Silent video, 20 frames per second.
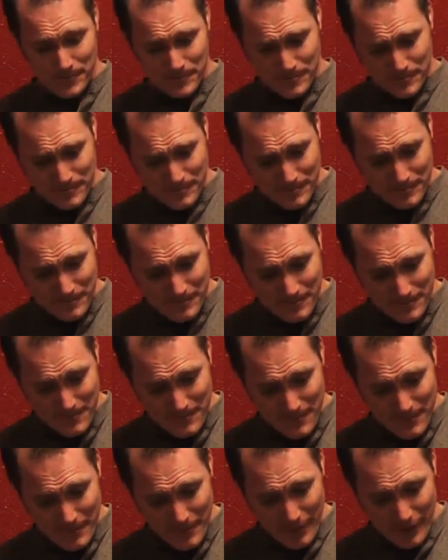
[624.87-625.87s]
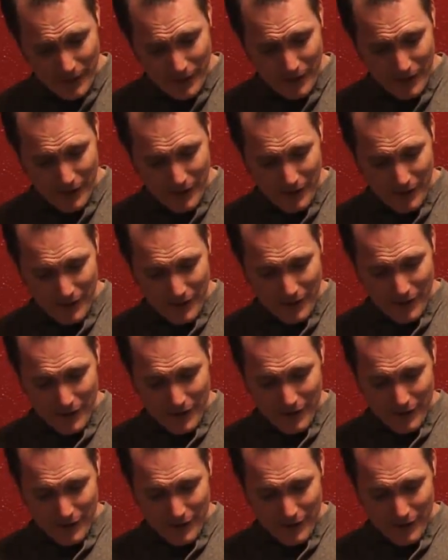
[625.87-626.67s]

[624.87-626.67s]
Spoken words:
(silence)